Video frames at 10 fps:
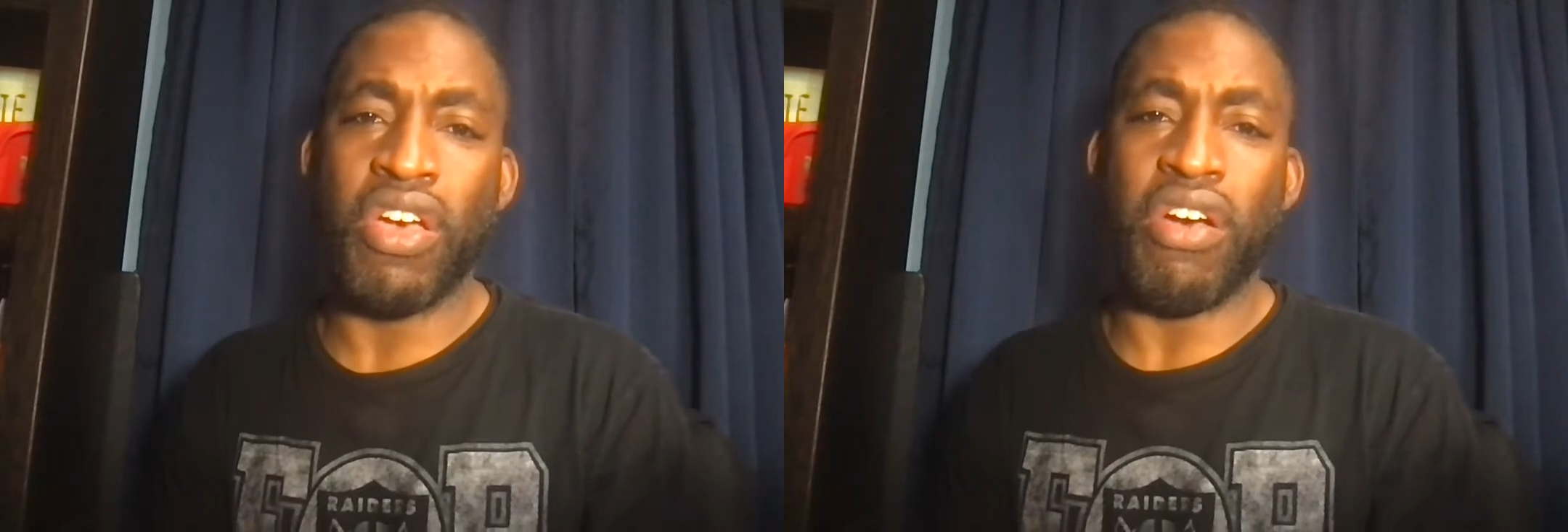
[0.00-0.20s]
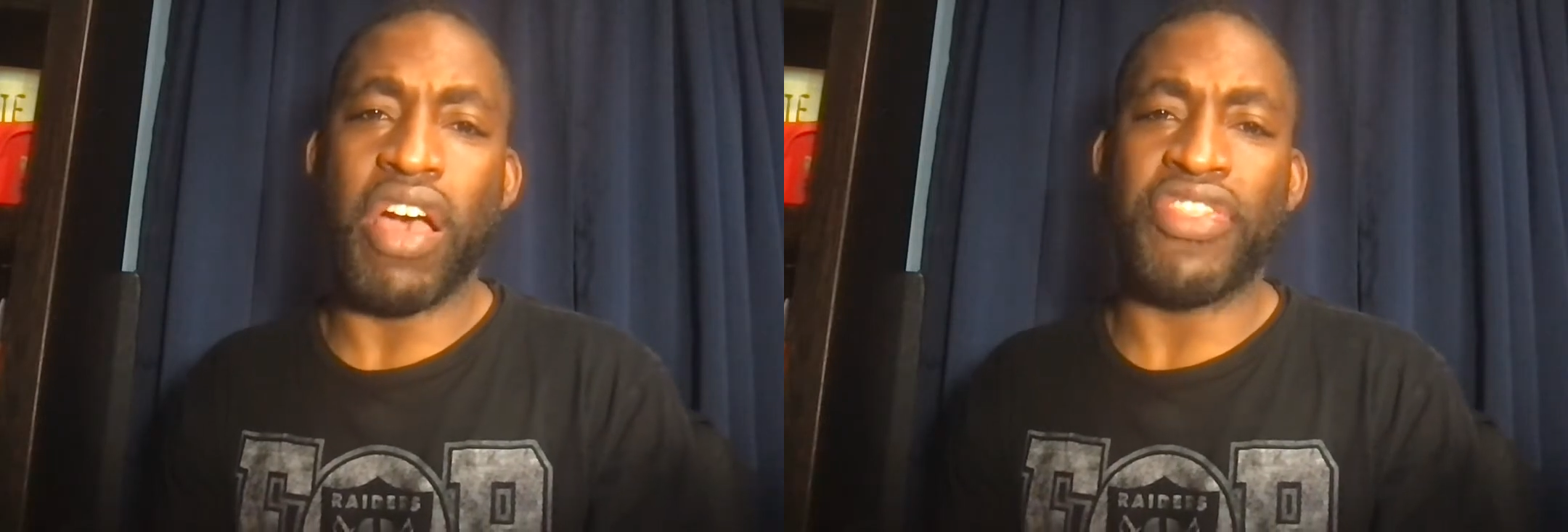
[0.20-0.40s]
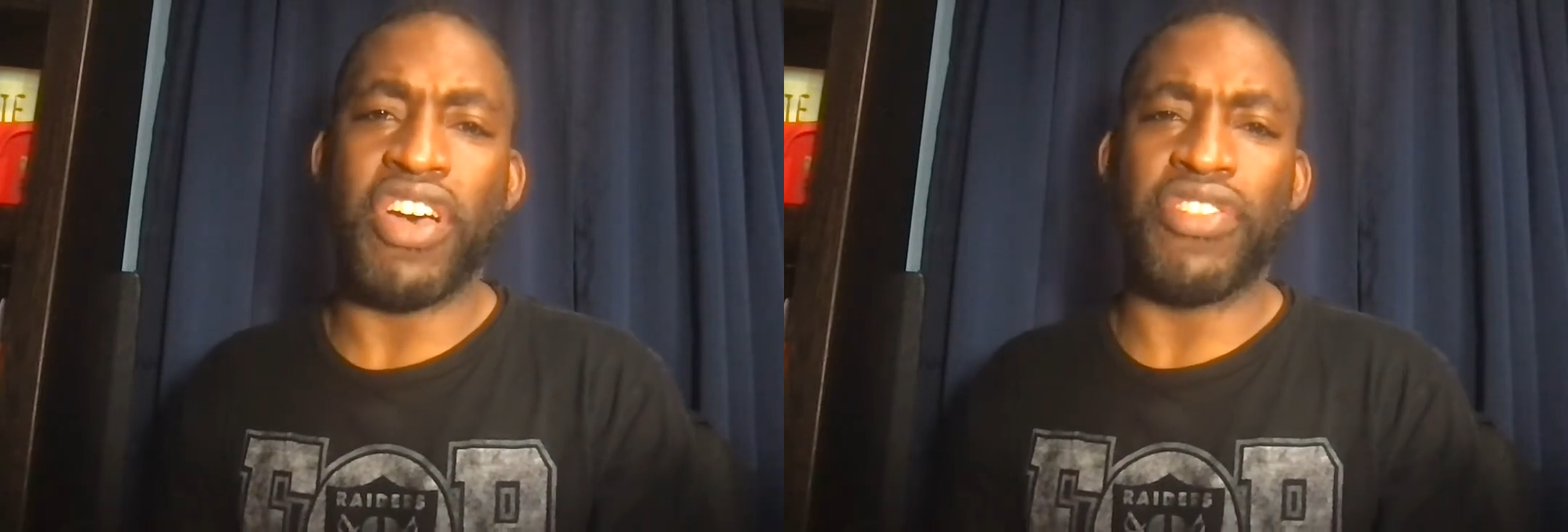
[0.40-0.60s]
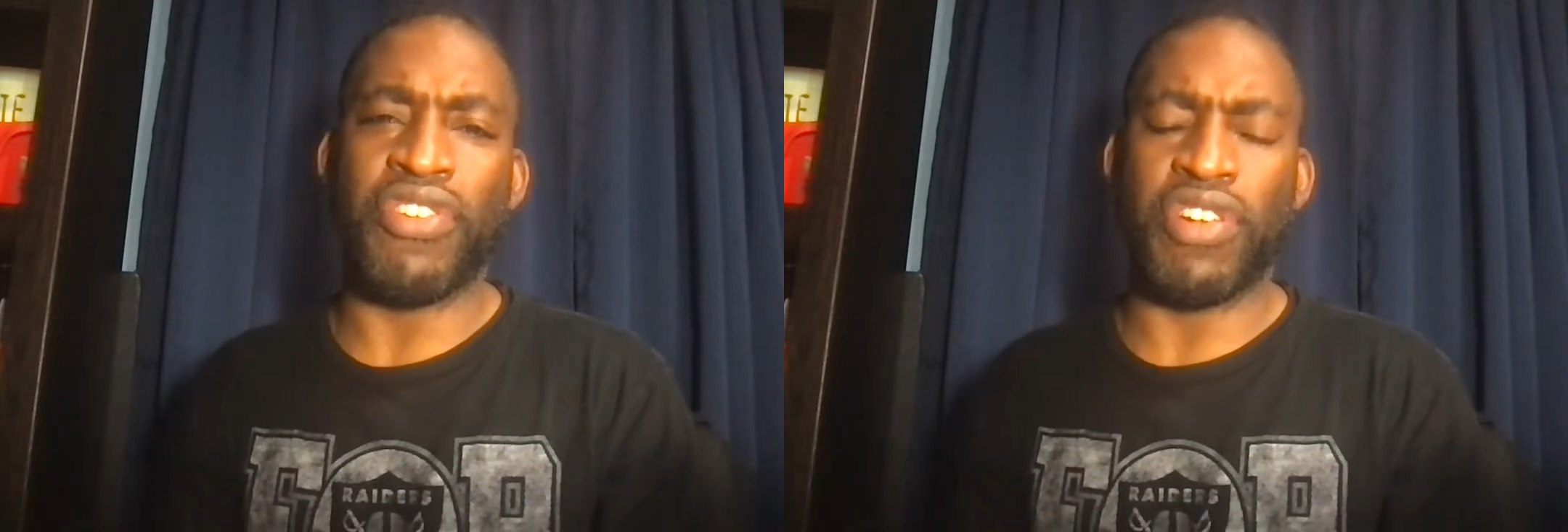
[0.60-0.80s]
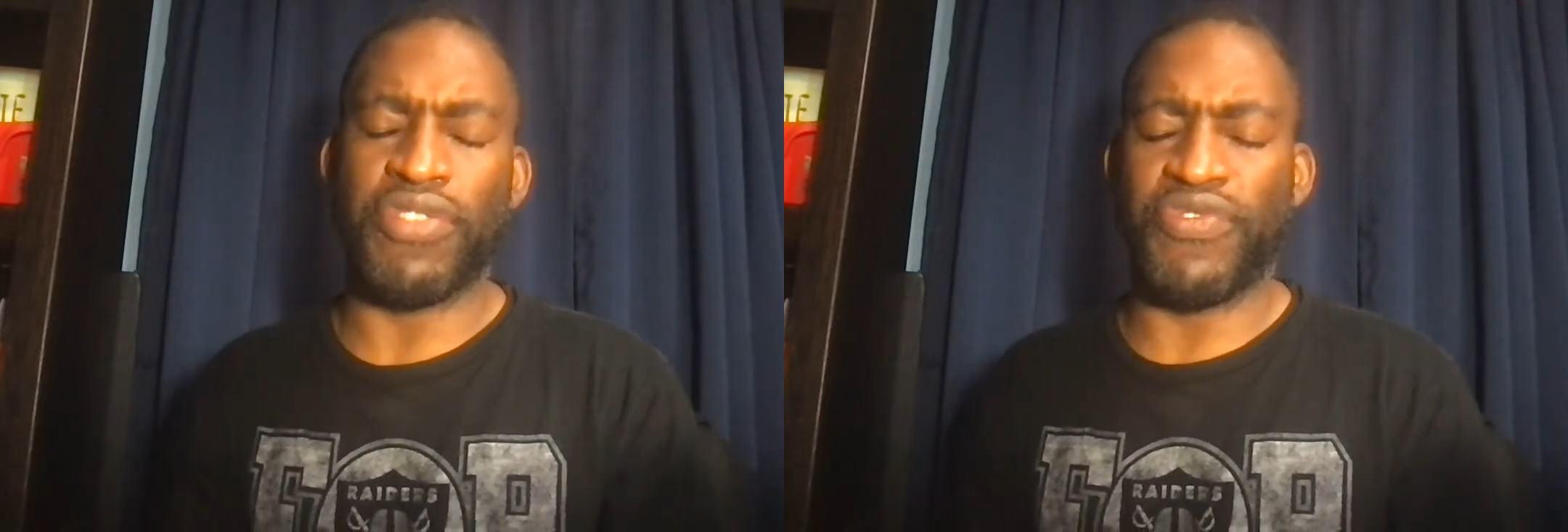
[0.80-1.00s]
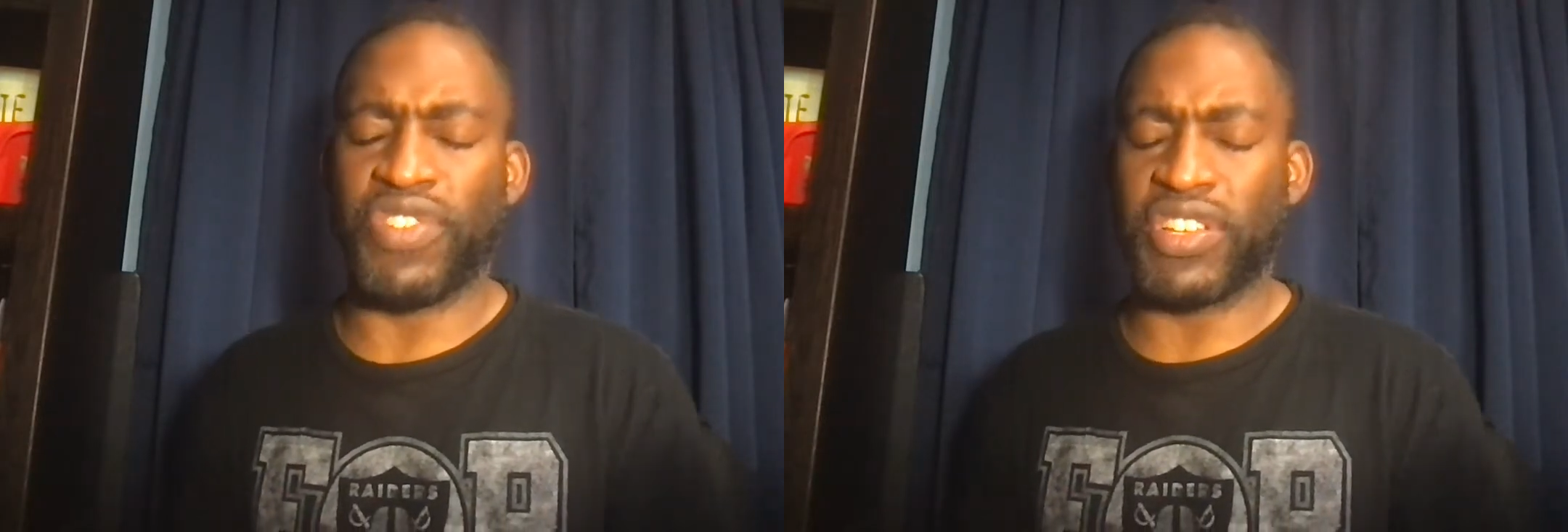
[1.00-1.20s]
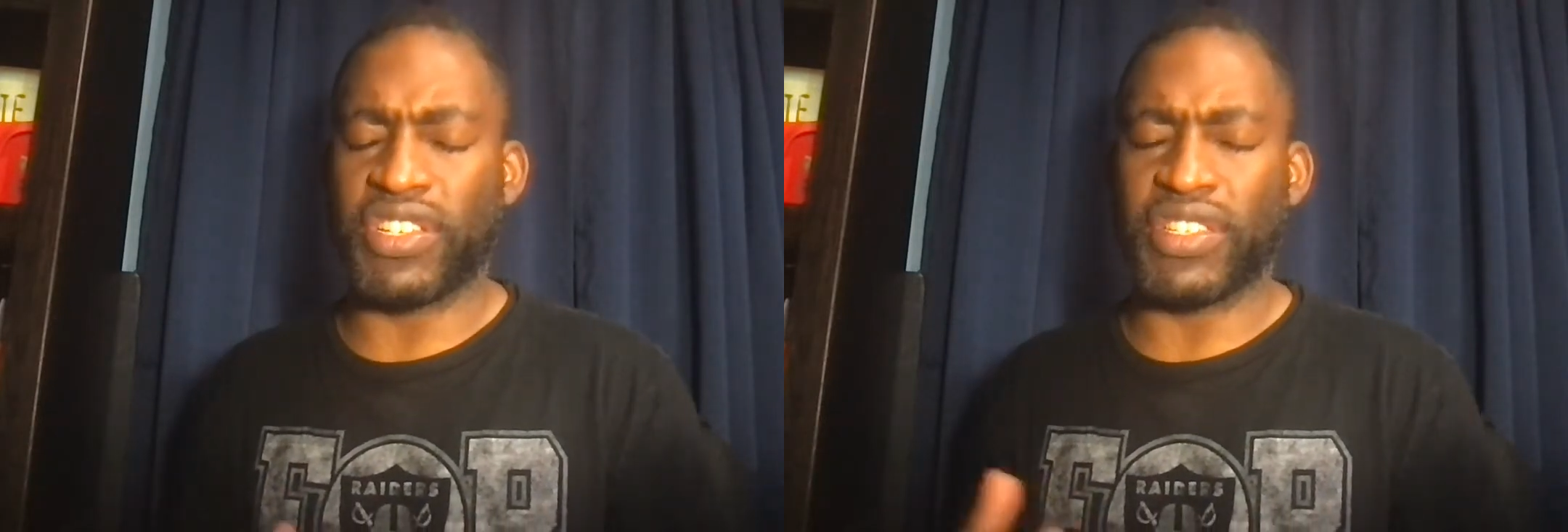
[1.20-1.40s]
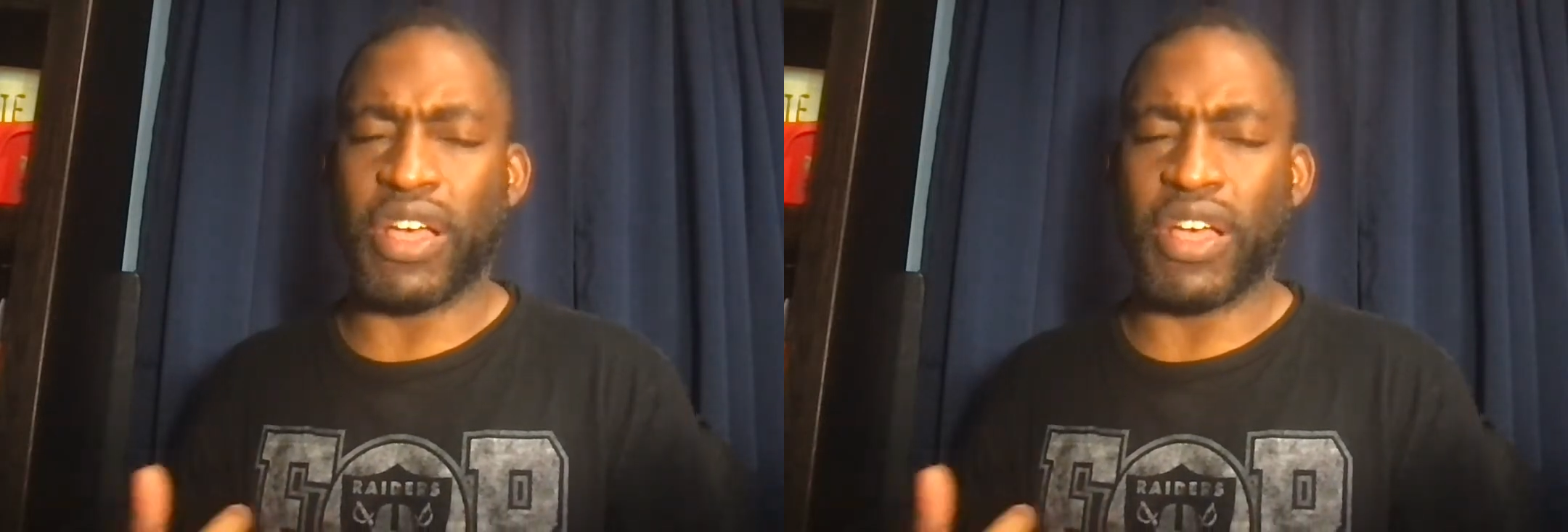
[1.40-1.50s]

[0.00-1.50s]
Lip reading: I thought learning was